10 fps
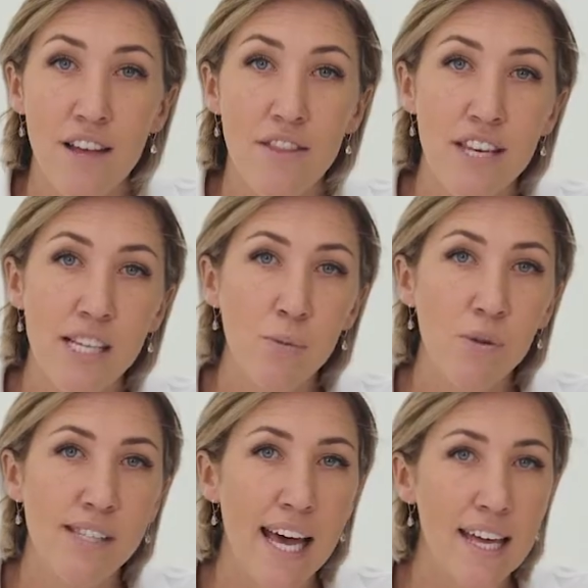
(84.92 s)
This
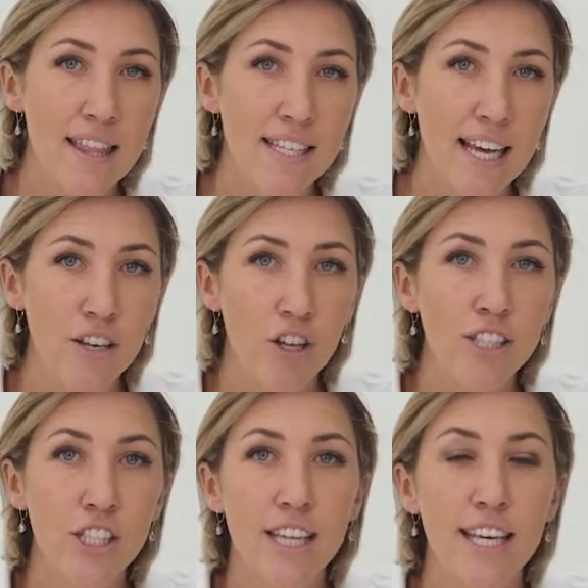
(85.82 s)
will take the
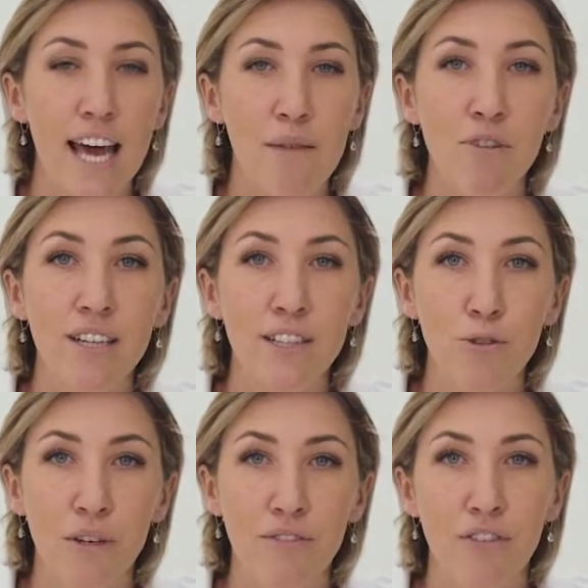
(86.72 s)
technology in the camera a
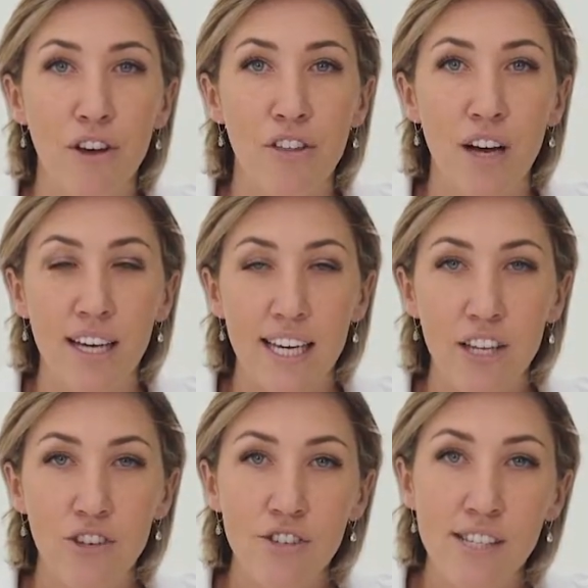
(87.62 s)
little bit further.
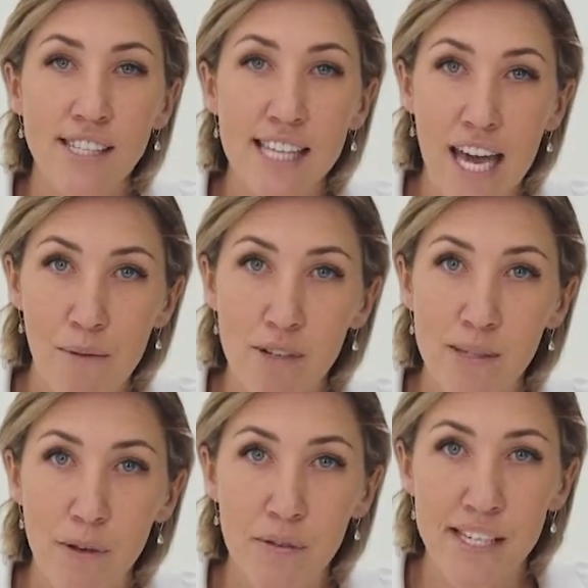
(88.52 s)
It uses the camera's
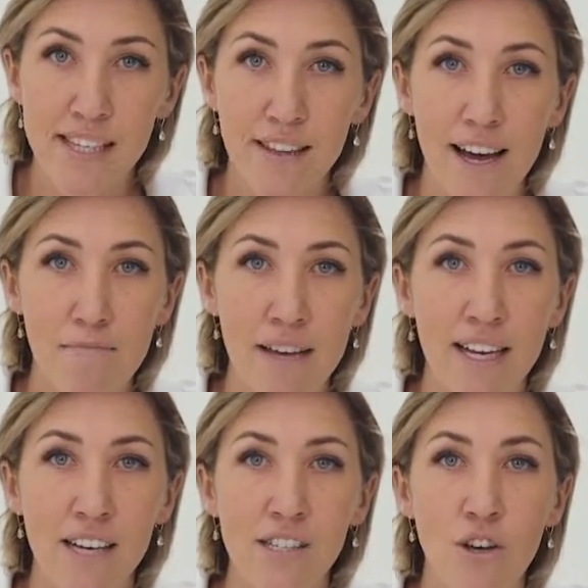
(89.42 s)
built-in light
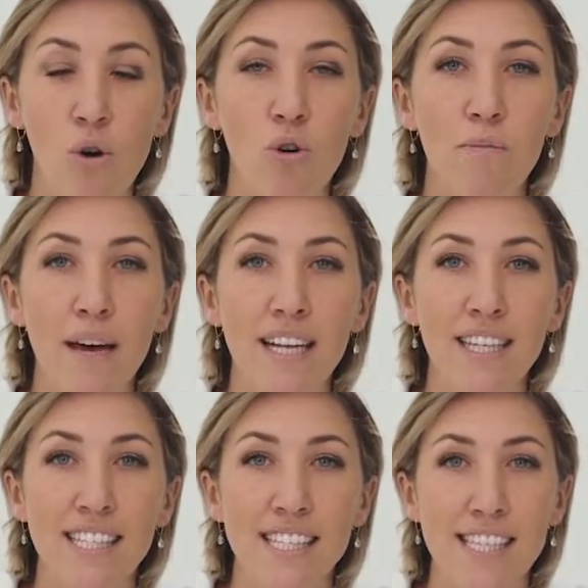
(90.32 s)
meter to
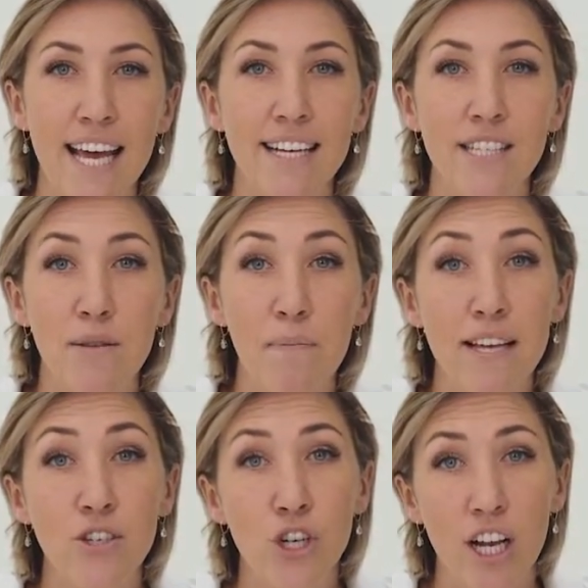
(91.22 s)
automatically detect the
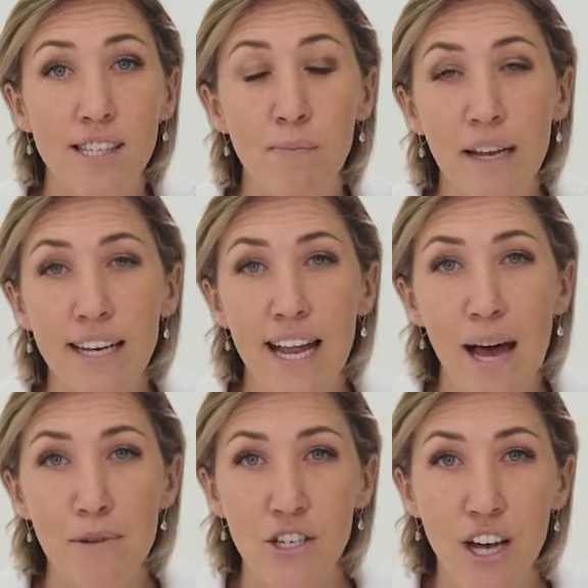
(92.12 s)
best shutter speed and
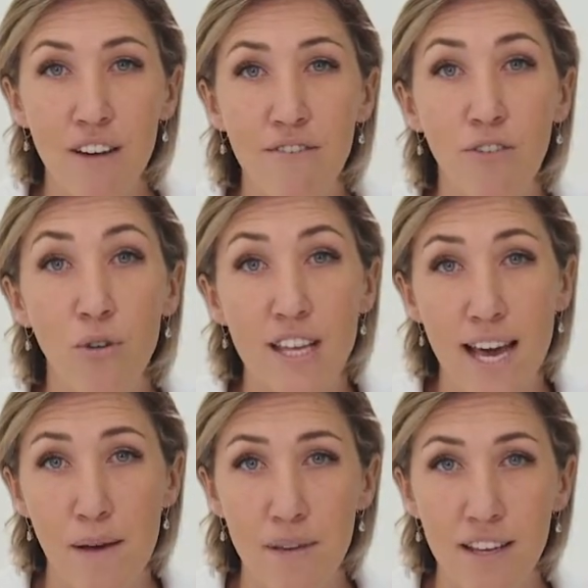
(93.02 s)
aperture for the
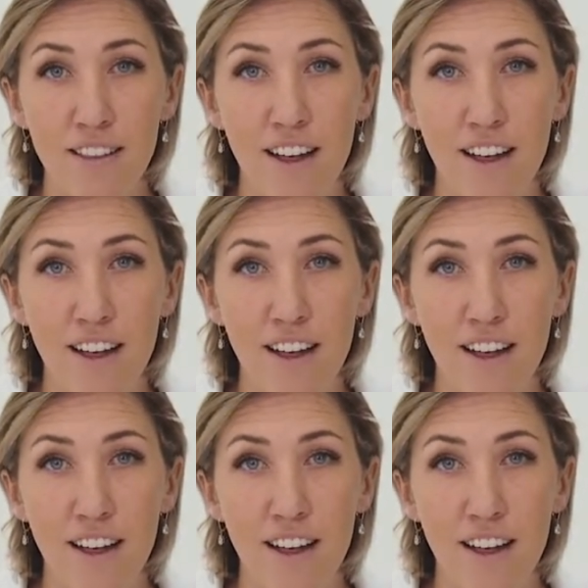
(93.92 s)
ambient